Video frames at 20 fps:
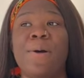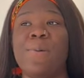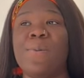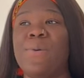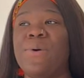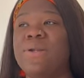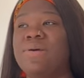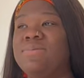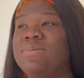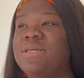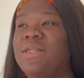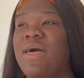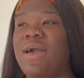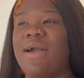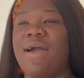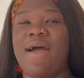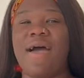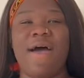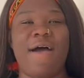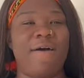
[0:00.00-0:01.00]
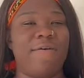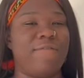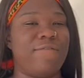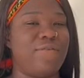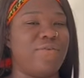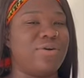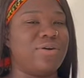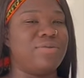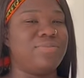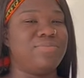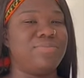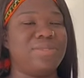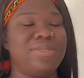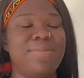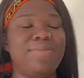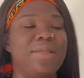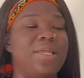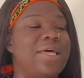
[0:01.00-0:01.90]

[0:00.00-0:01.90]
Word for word: went up to like an F or something